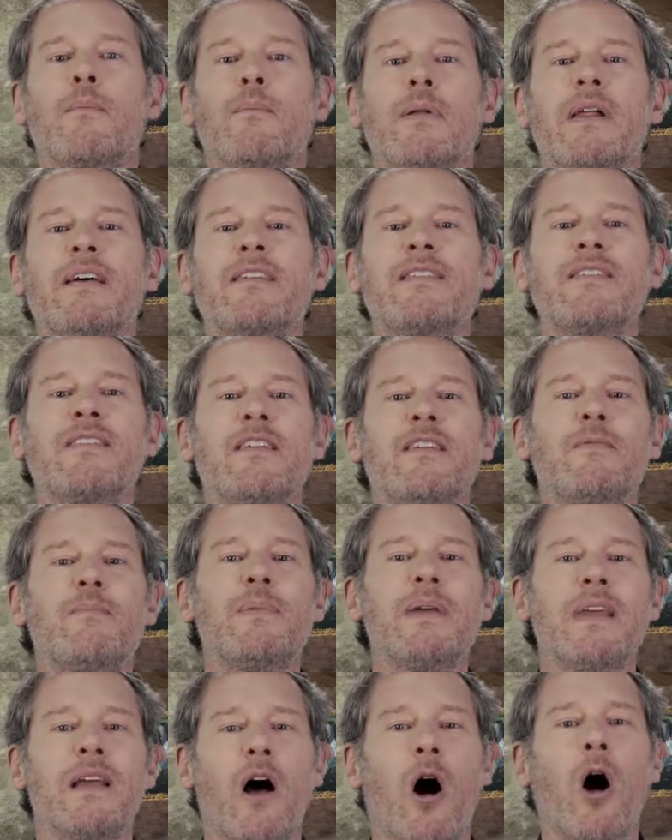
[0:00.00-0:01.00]
Blessed
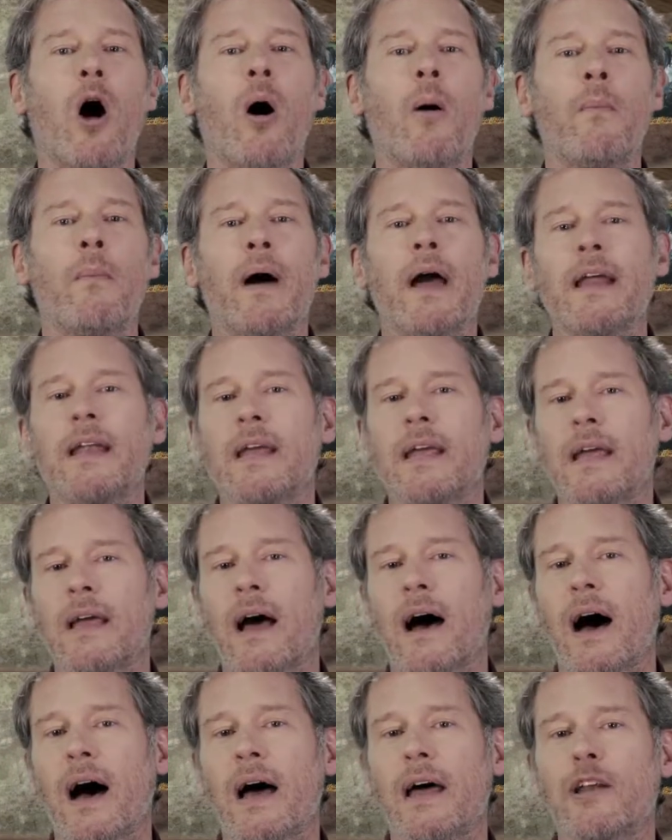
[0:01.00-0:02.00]
be Almighty
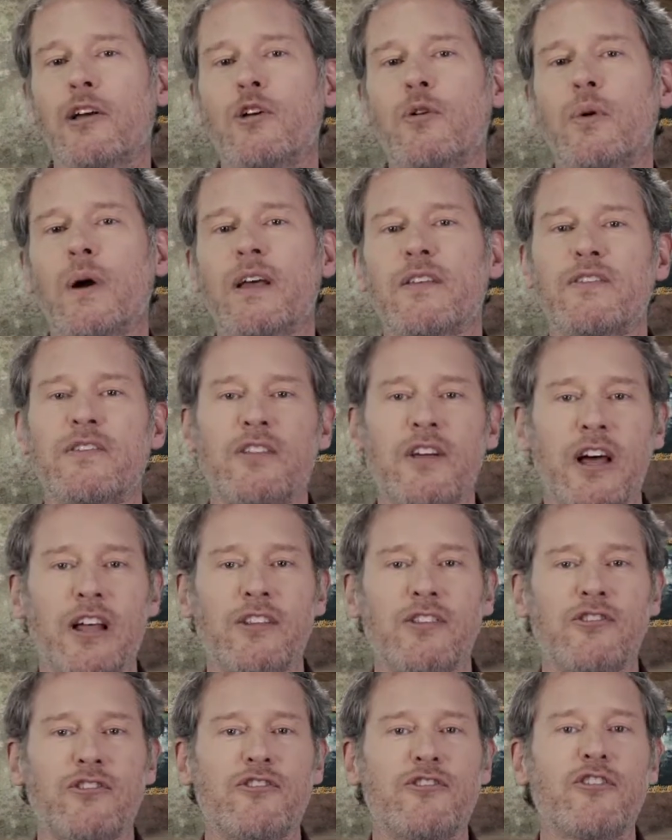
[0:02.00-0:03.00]
God who has
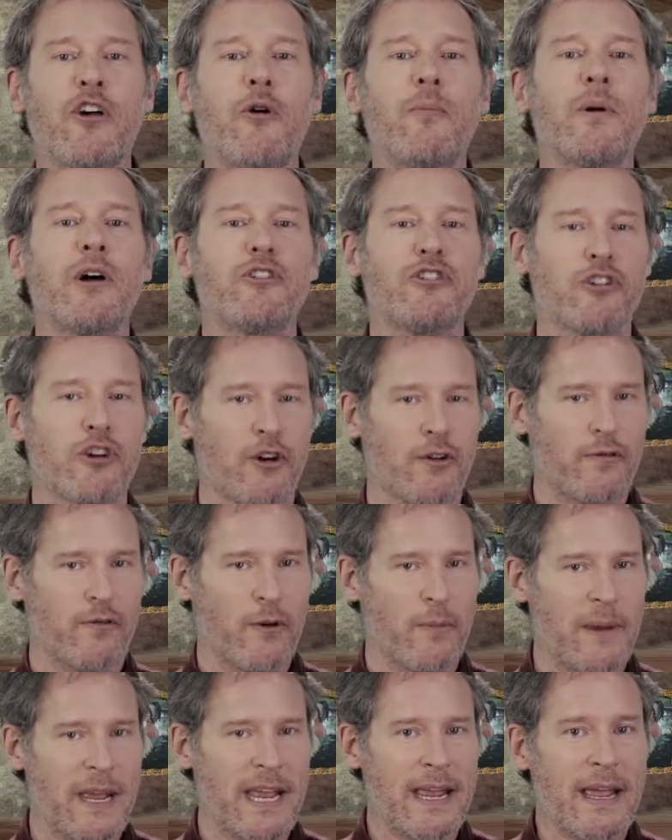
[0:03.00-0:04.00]
done so much good
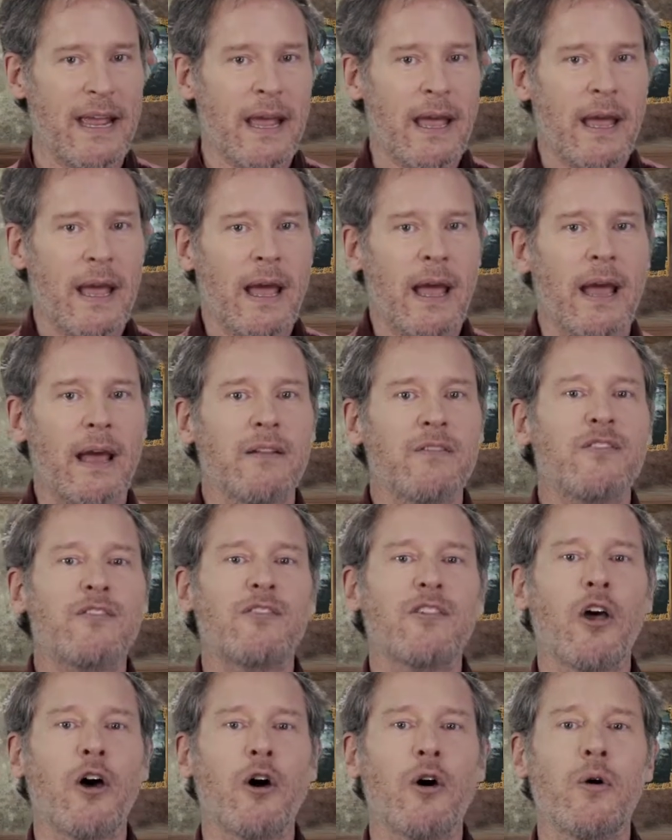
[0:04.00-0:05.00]
for me, and
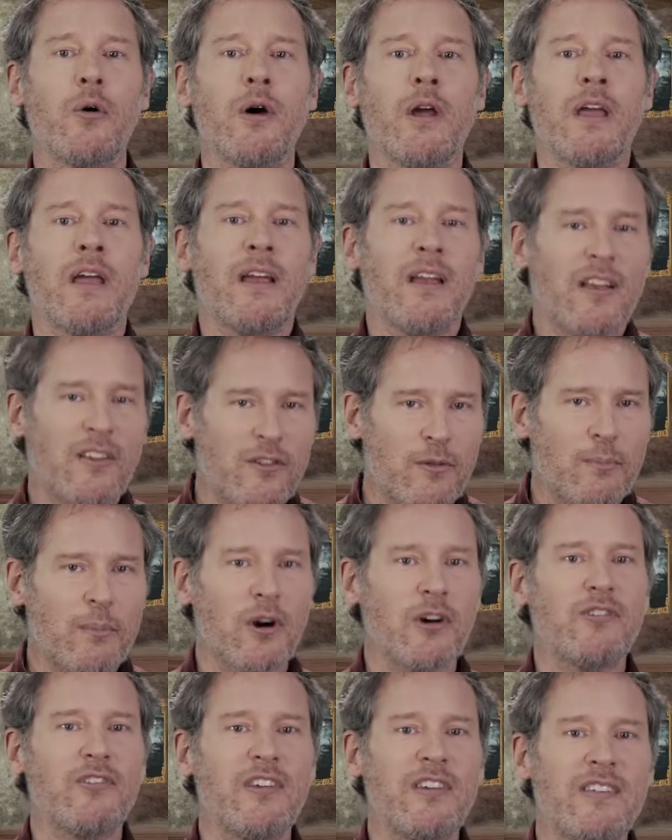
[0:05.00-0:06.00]
so his
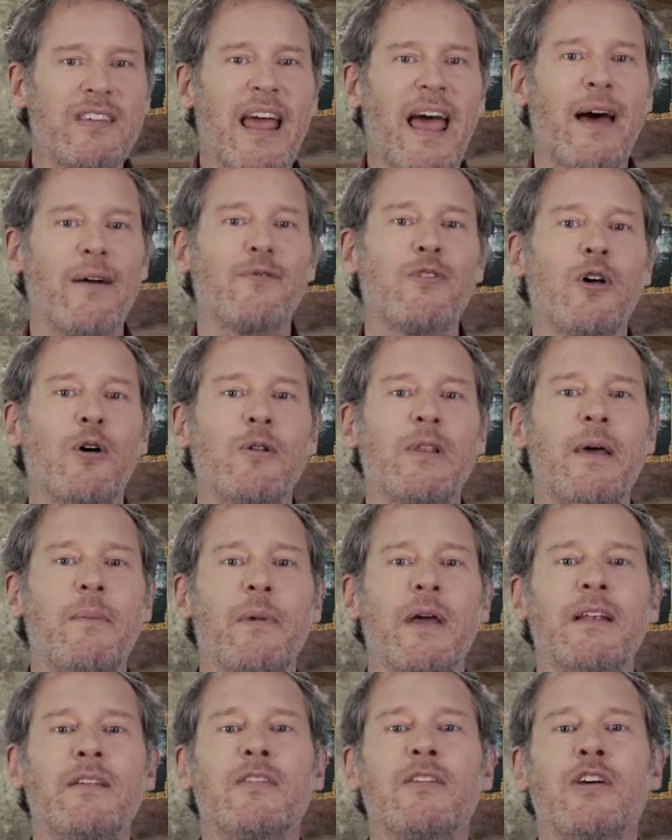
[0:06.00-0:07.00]
mercies have no
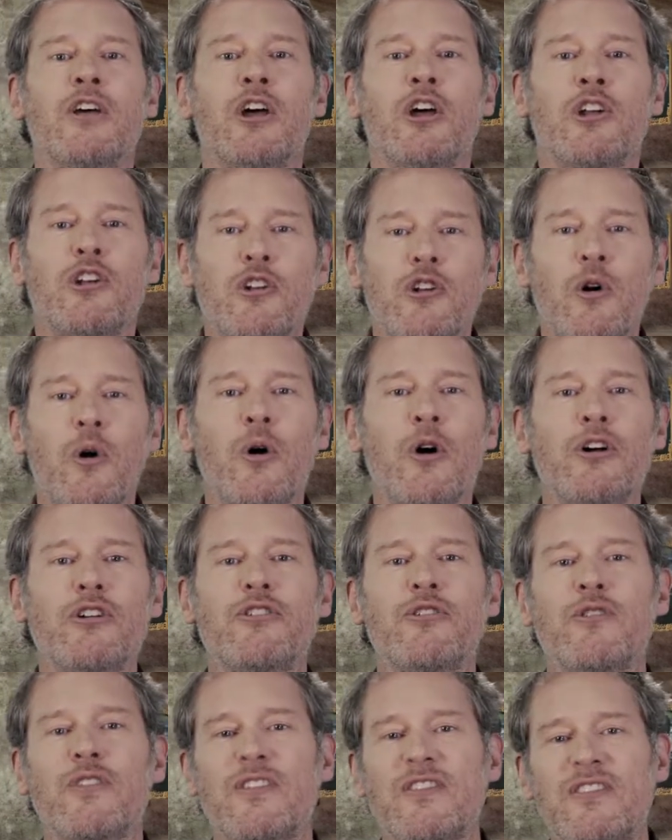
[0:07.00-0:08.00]
limit, nor
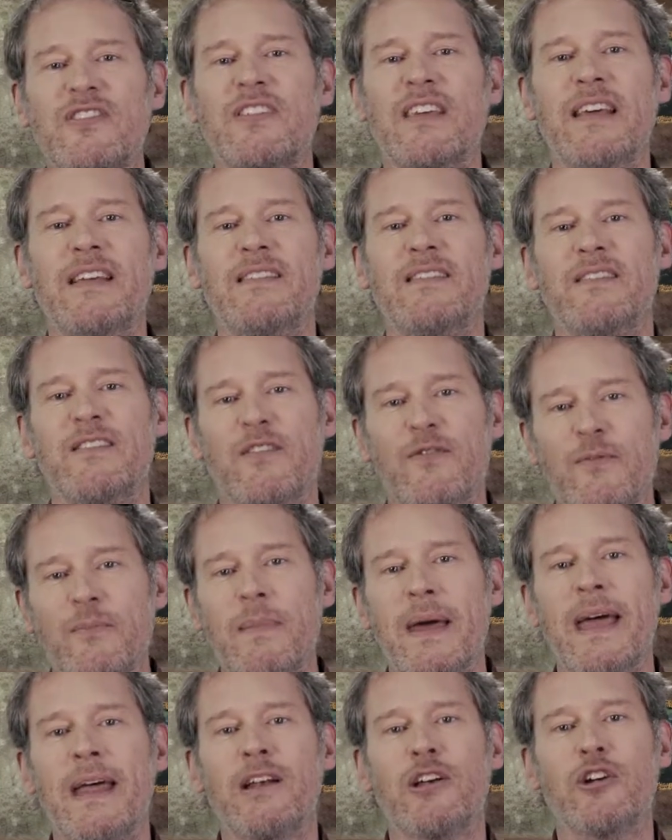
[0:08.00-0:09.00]
do the sins of
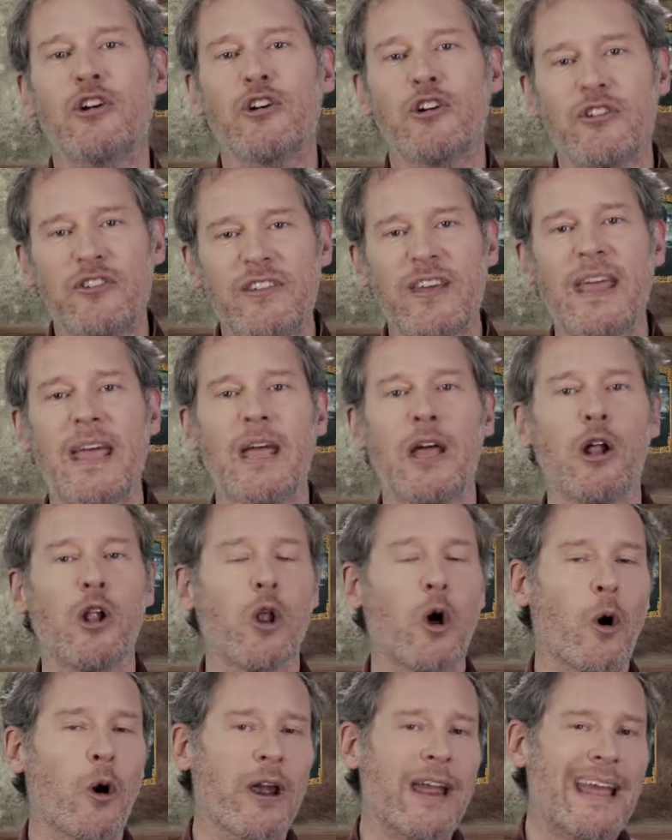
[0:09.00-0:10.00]
men
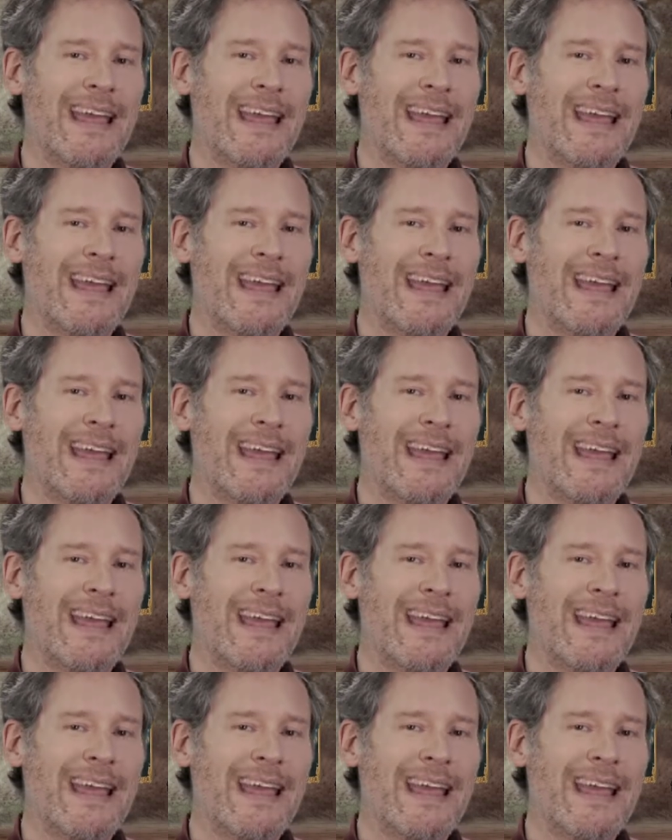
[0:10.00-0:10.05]
curtail or